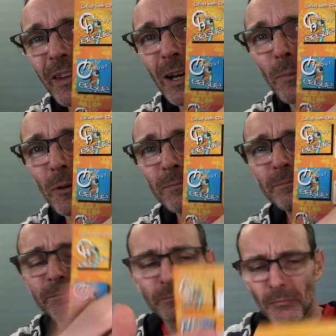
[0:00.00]
album,
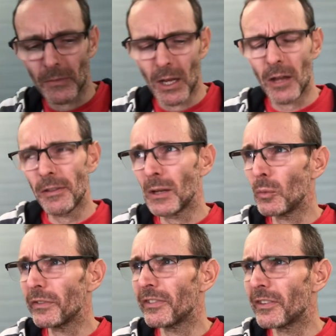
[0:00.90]
I think,
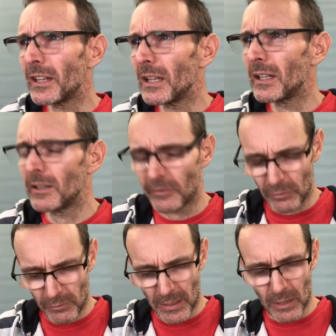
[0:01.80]
was still in
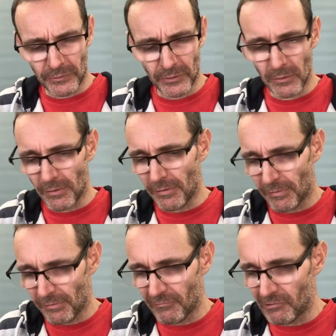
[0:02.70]

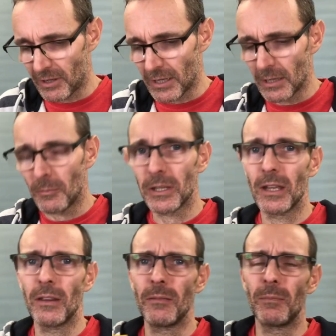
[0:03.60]
2003. Let me get
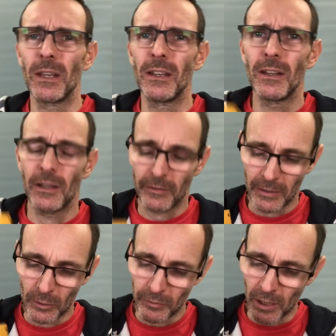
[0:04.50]
the
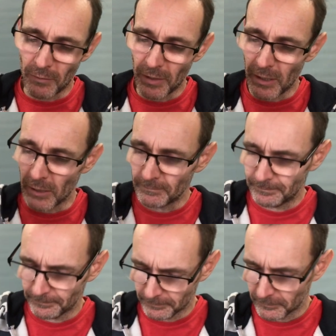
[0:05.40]
singles out of here
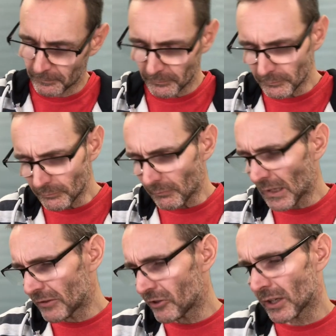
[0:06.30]

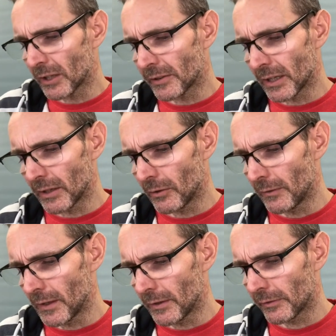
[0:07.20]
and check a date on
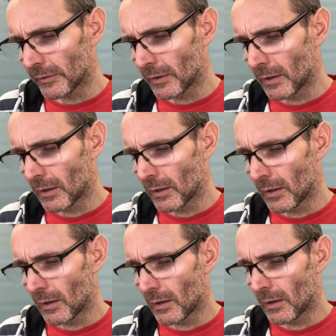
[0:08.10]
this.
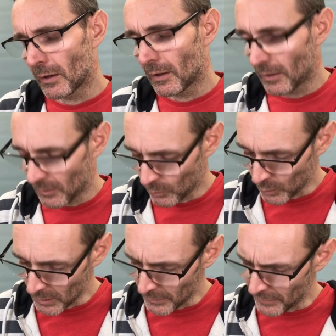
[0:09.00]

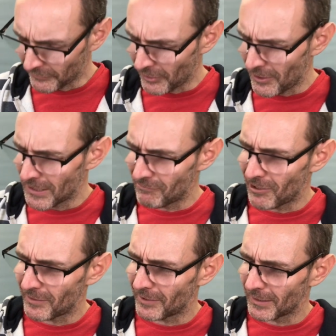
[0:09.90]
Well, that's tiny
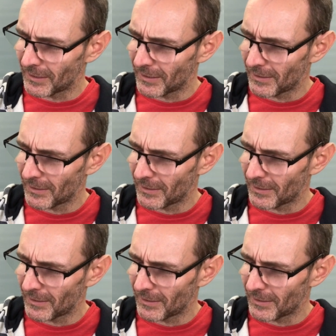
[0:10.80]
writing.